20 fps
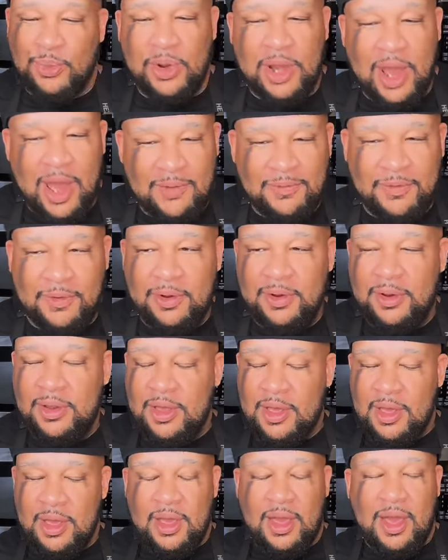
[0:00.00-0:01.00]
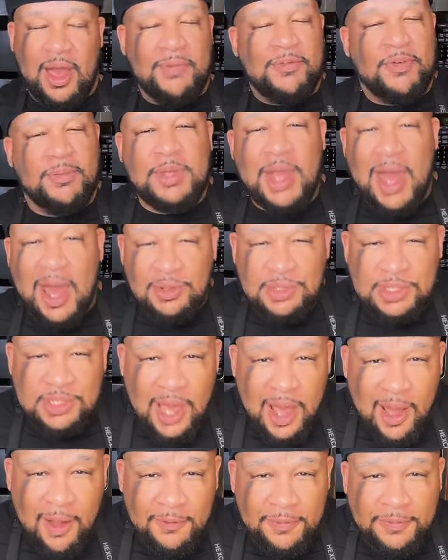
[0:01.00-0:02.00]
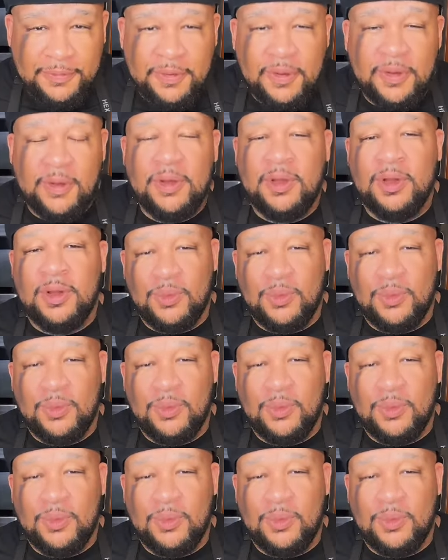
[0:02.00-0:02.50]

whatever. I'm from down south.